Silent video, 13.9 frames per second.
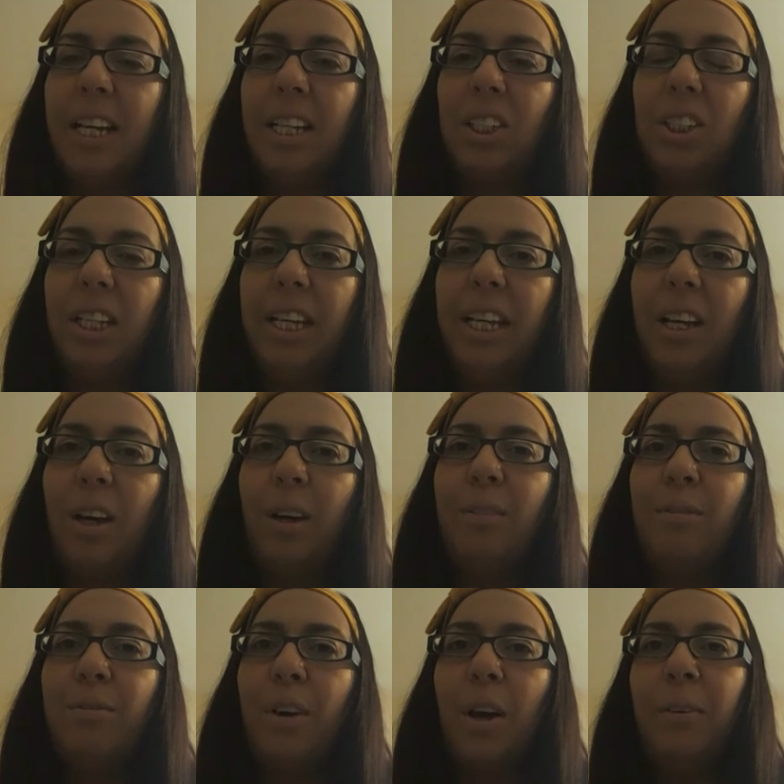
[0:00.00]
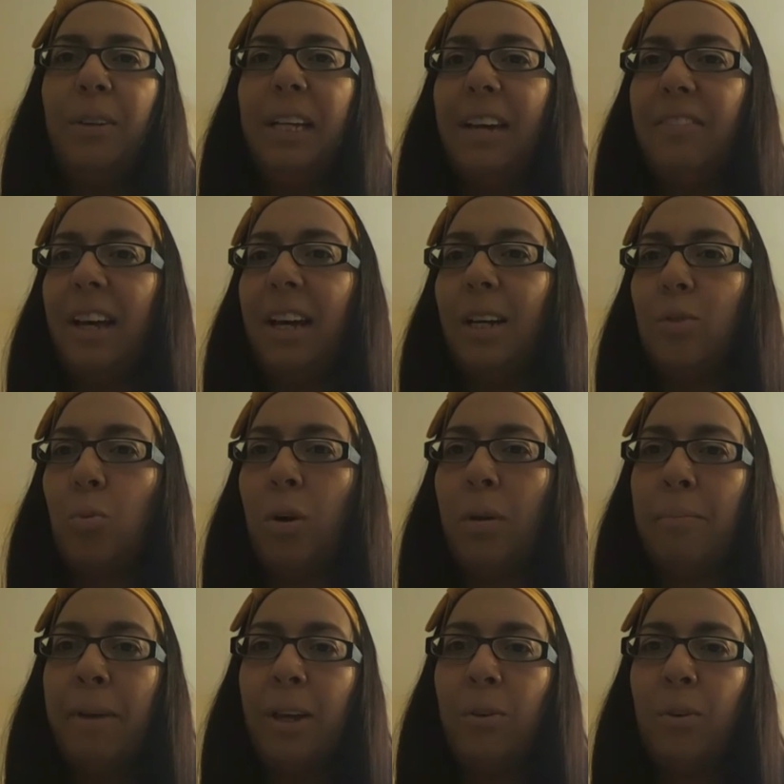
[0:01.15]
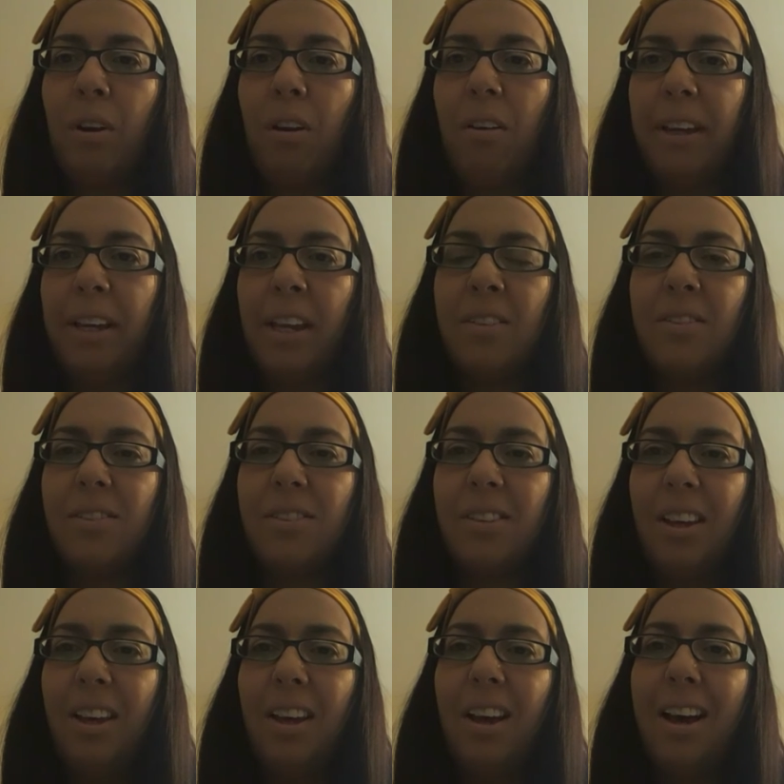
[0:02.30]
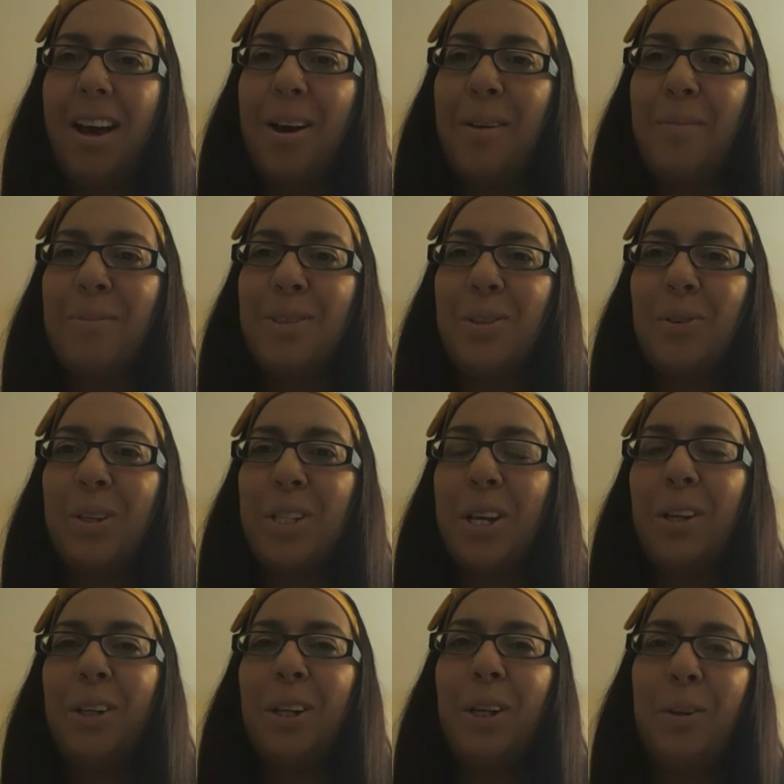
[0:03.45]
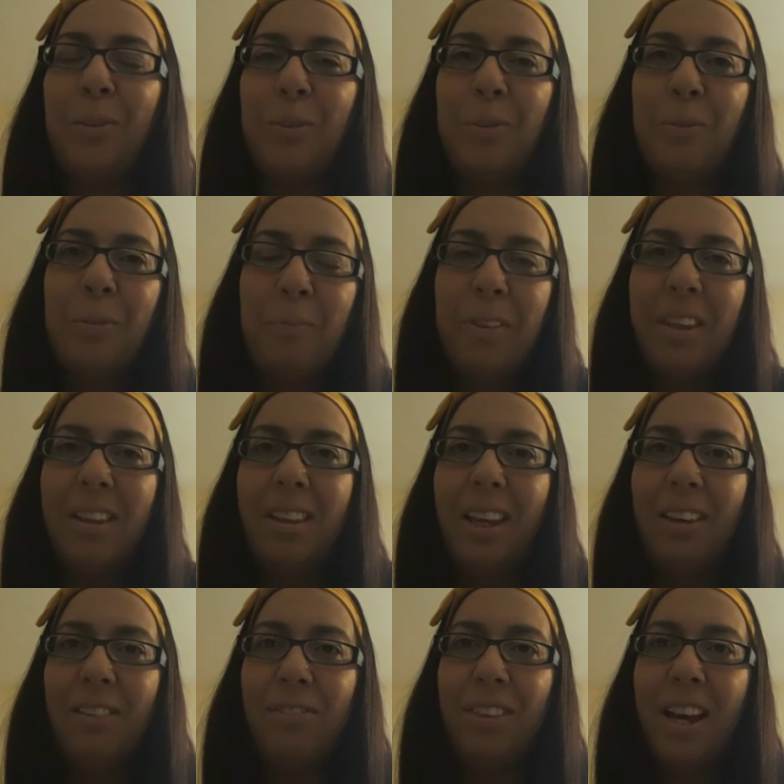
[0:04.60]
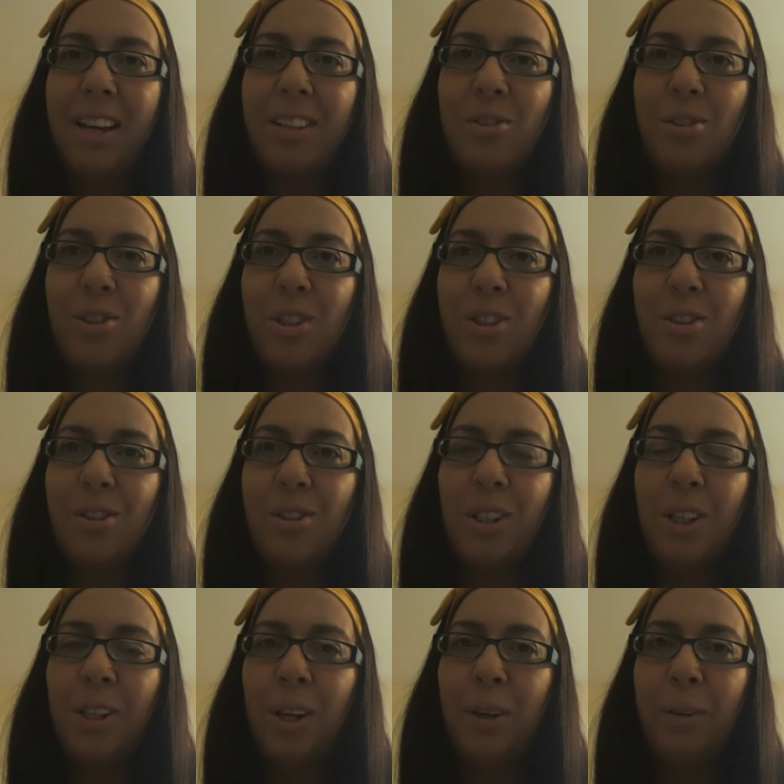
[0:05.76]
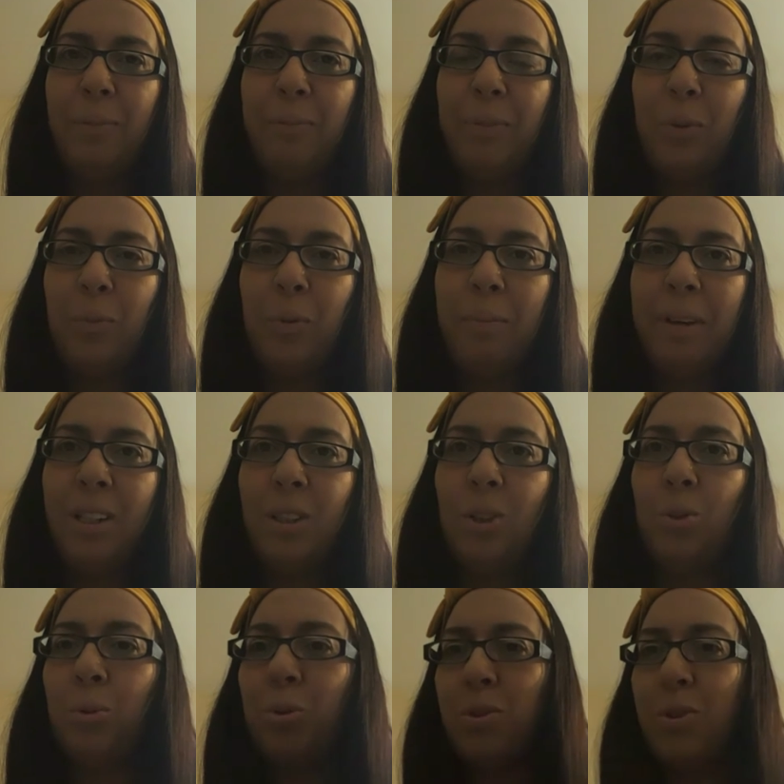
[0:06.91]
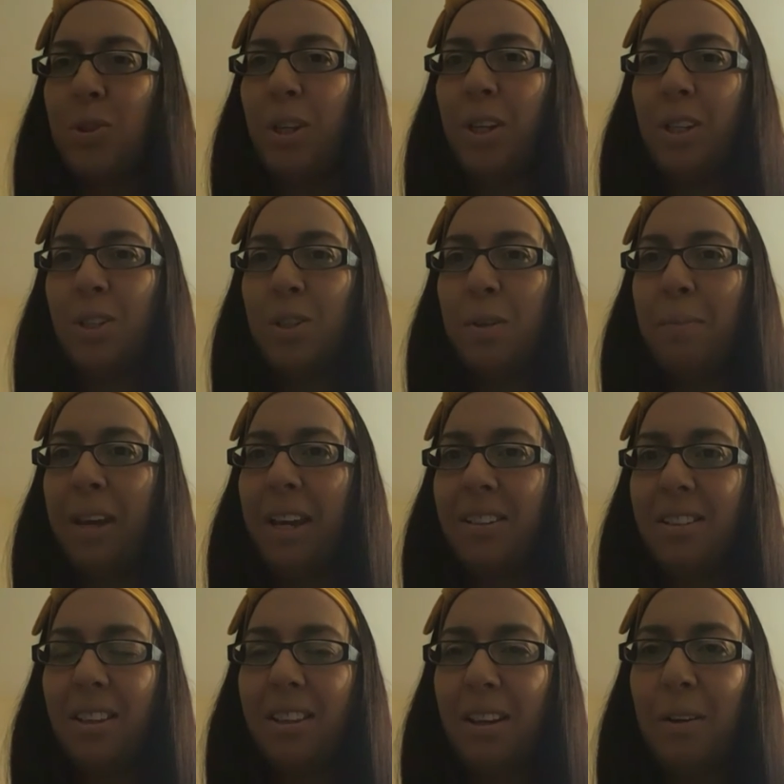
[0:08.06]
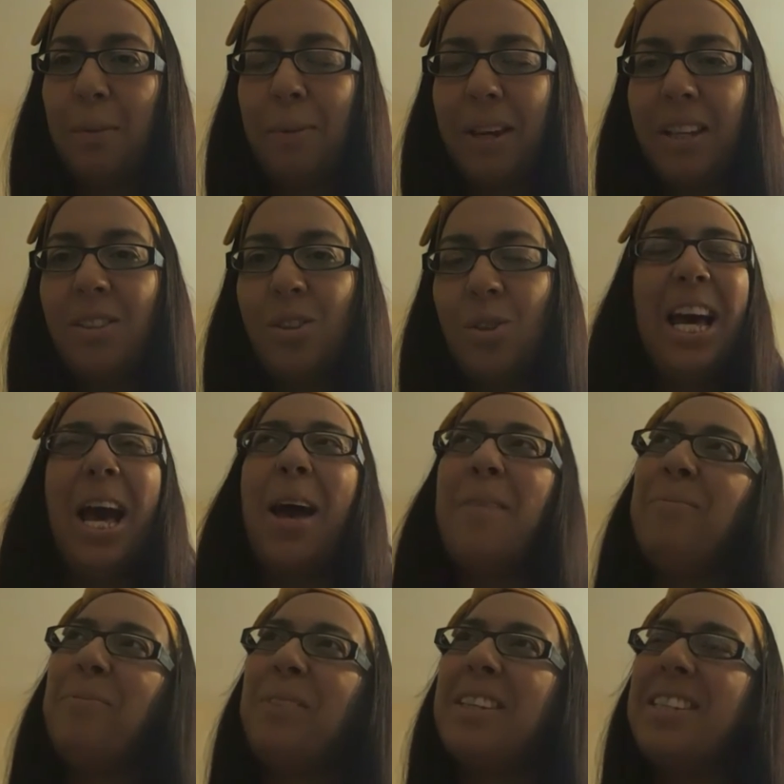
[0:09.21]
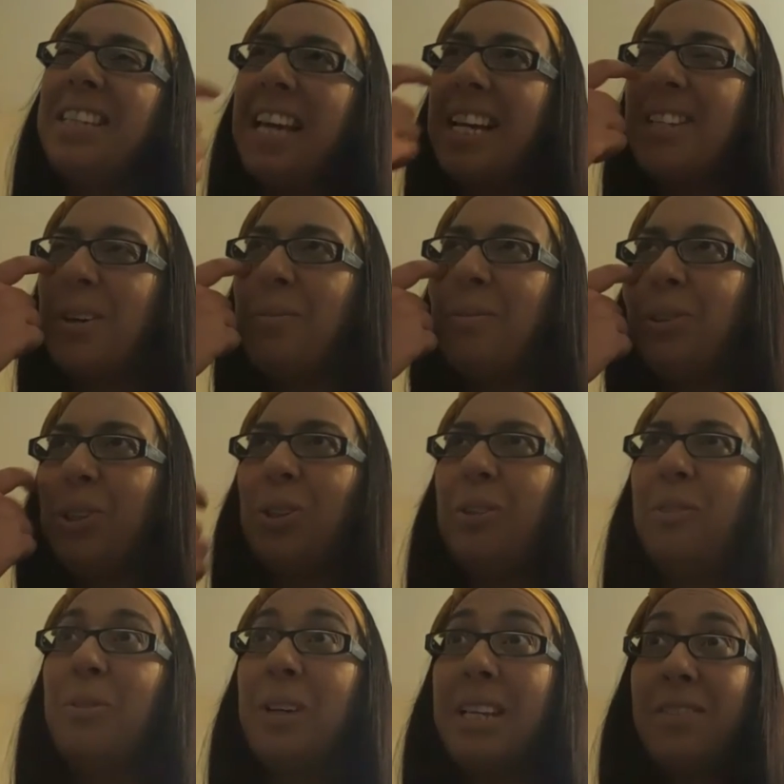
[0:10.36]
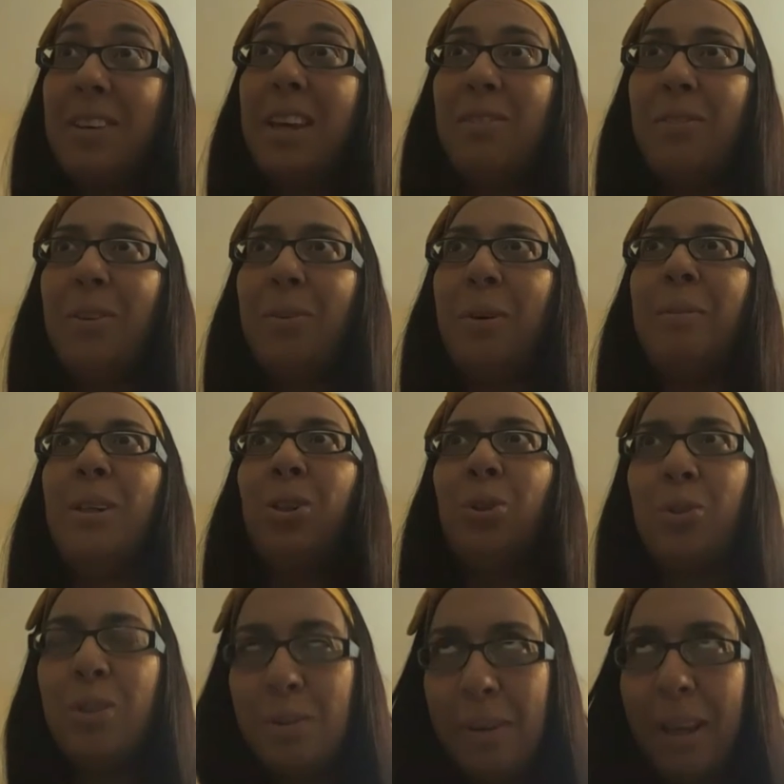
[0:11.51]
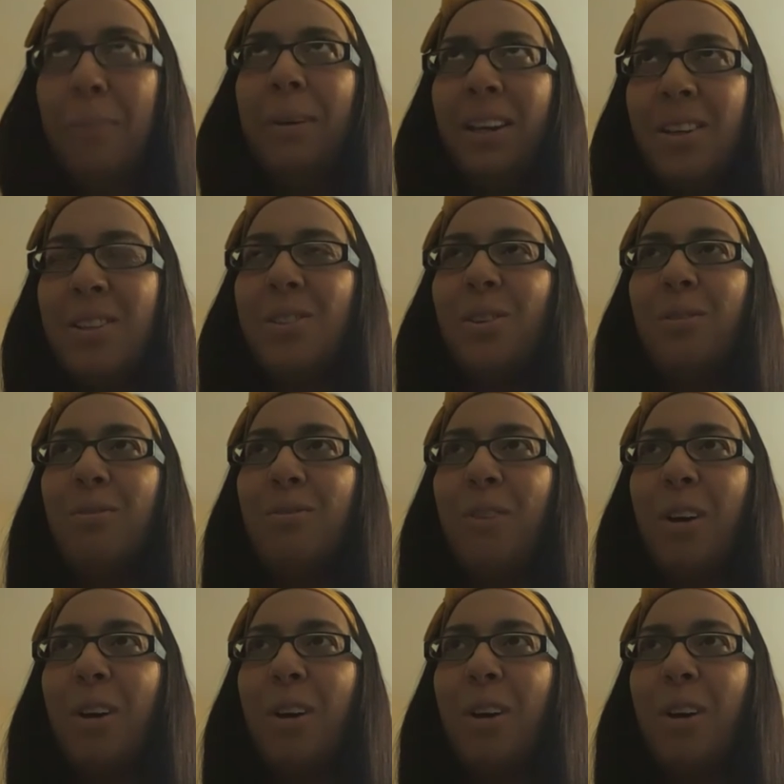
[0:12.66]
actually. I've only ever had one male client, so I don't know if that's just, you know, women are drawn to me as a therapist. Yeah, so I'm not sure if the women are drawn to me because of